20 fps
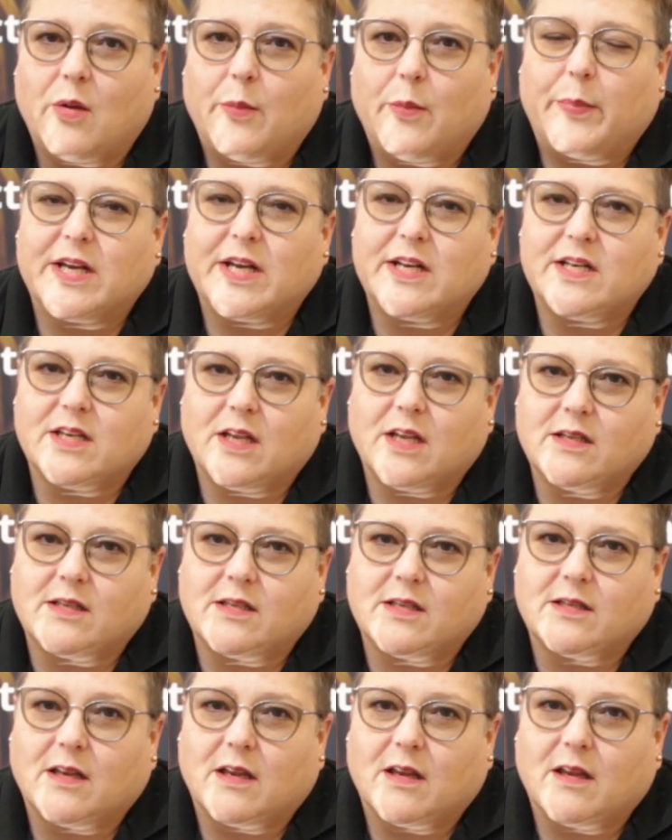but it
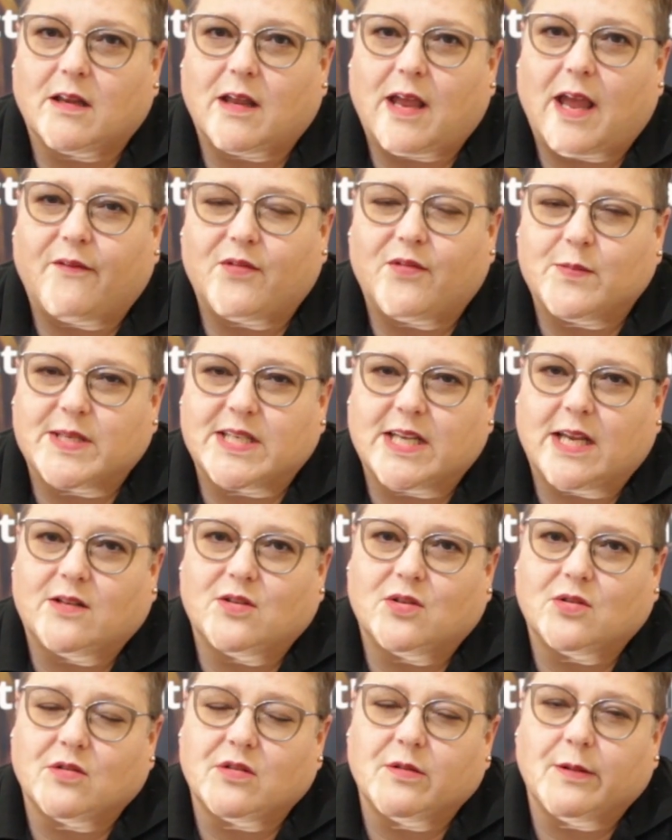does have the
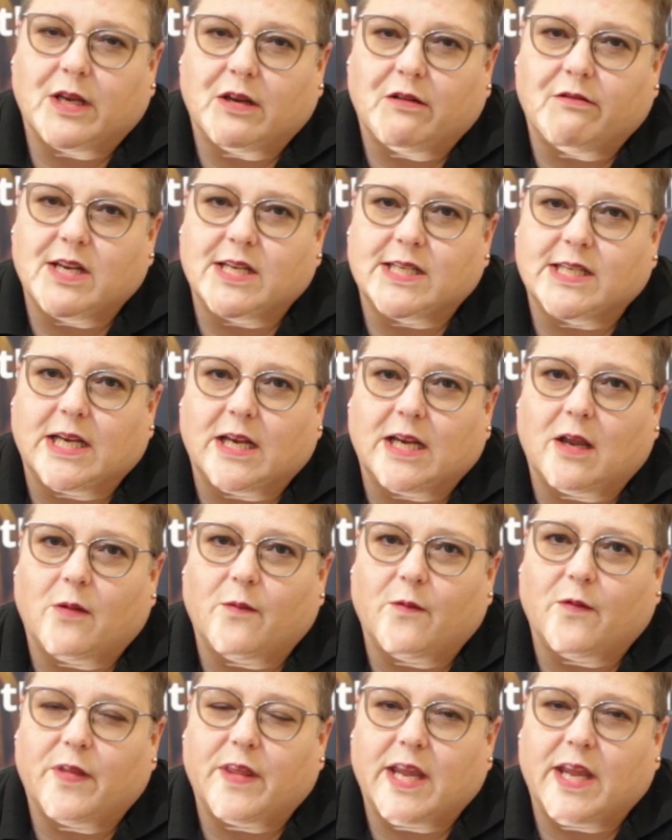potential to increase
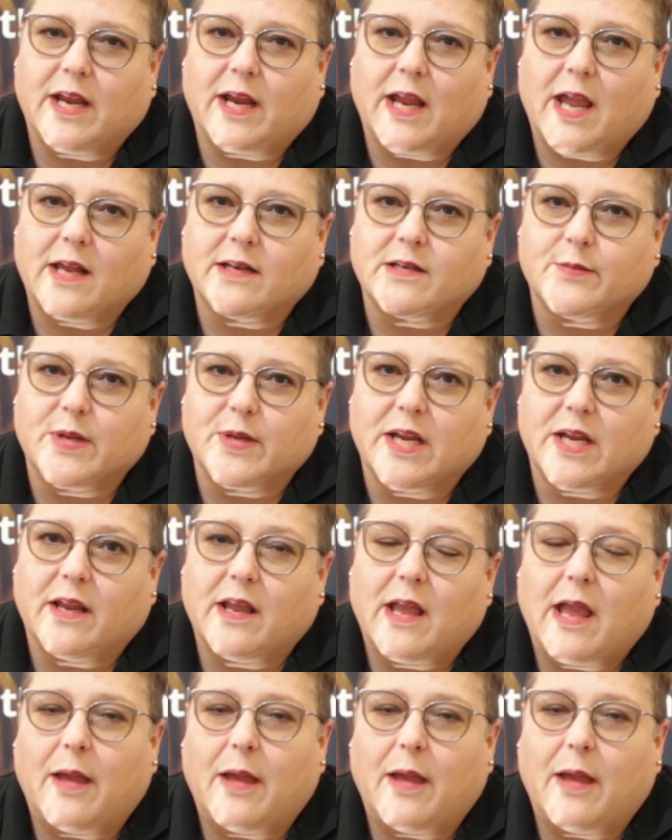income for the academy